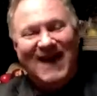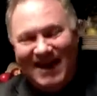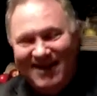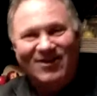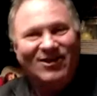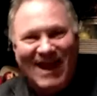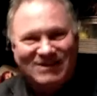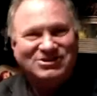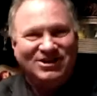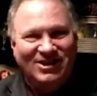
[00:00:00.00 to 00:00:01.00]
that in
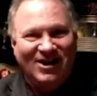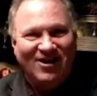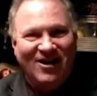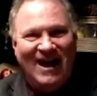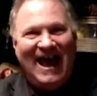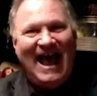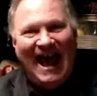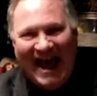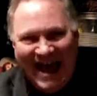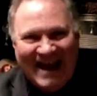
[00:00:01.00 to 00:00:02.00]
election year,
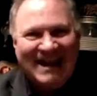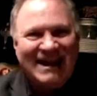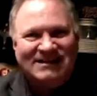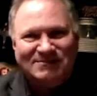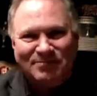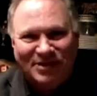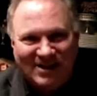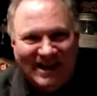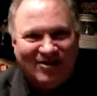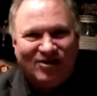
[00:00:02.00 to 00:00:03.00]
any
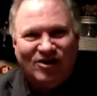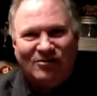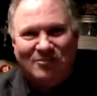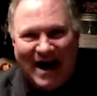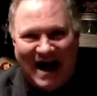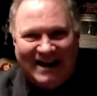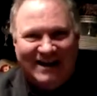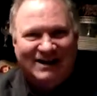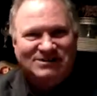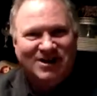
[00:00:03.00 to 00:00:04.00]
political
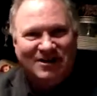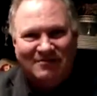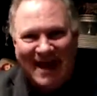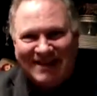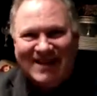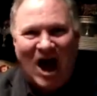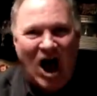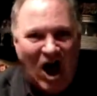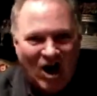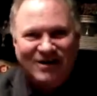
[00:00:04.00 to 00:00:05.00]
body is going to make the
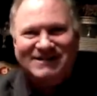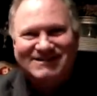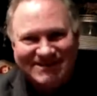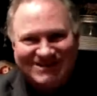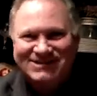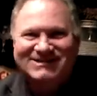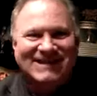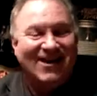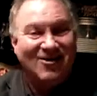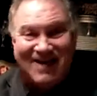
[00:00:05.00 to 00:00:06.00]
hard
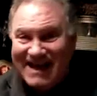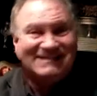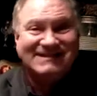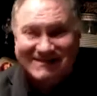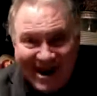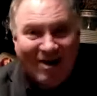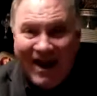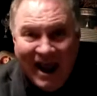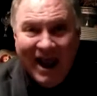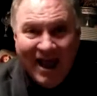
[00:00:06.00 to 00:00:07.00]
decisions that are
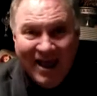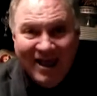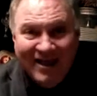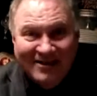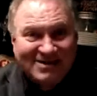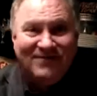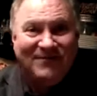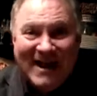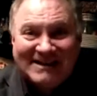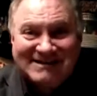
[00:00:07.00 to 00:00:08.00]
necessary to
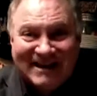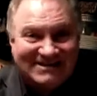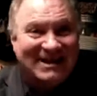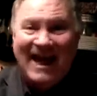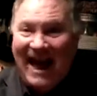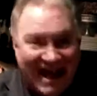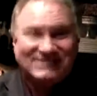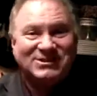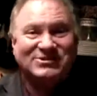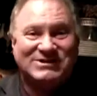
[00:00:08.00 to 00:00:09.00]
fix this?
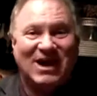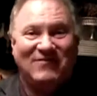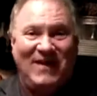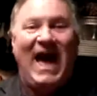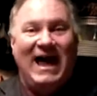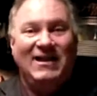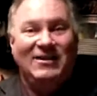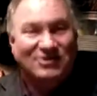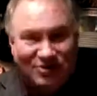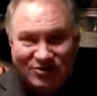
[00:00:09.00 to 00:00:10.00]
Ask yourself that.
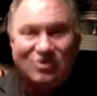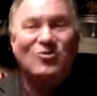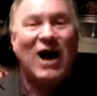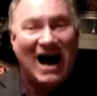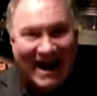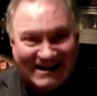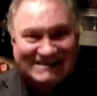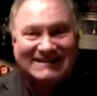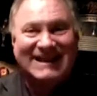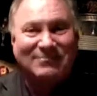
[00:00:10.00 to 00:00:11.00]
Do you
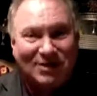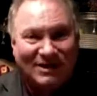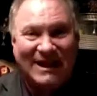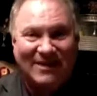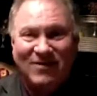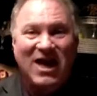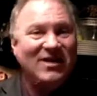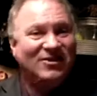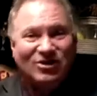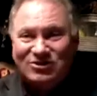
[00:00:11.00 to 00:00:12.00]
honestly believe
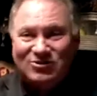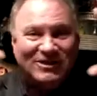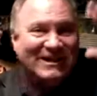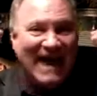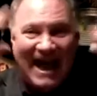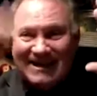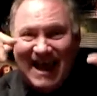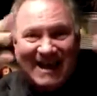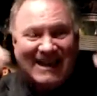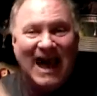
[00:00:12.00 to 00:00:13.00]
they'll do the yak,
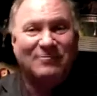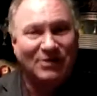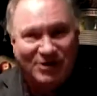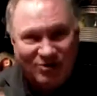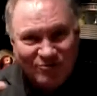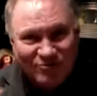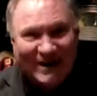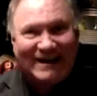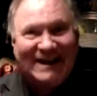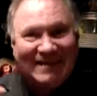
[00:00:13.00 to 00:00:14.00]
yak, yak? But do you
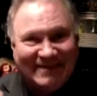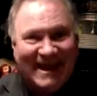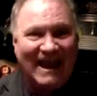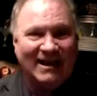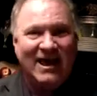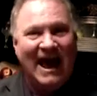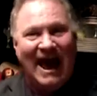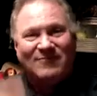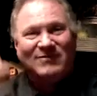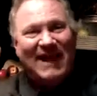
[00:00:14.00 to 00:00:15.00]
really think
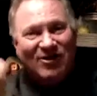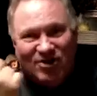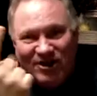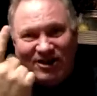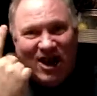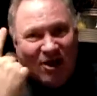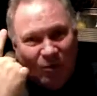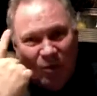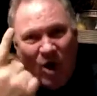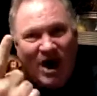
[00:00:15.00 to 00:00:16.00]
after they couldn't
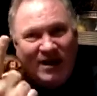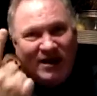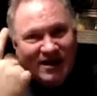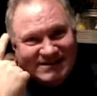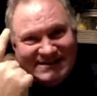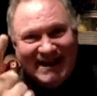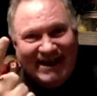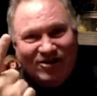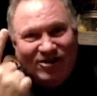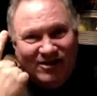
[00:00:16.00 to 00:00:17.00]
cut one
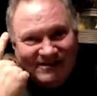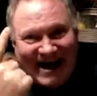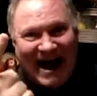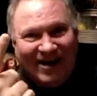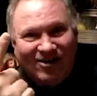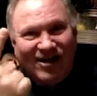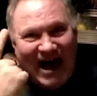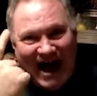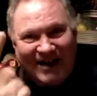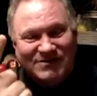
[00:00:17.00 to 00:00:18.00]
single
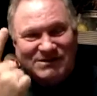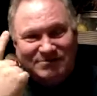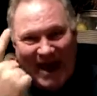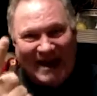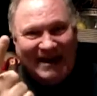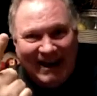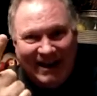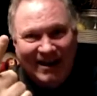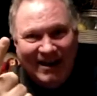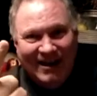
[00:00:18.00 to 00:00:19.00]
dollar out of
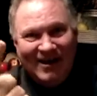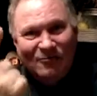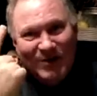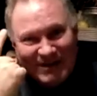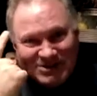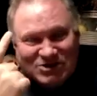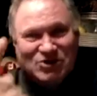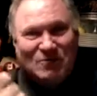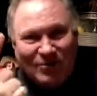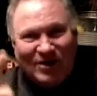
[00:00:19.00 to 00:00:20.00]
spending with a
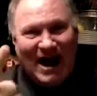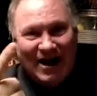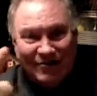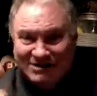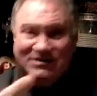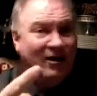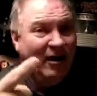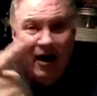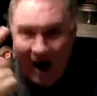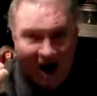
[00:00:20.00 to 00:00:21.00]
super Congress?
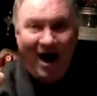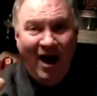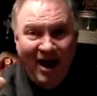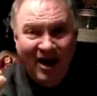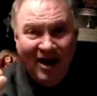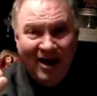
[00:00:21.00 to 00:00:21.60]
Huh?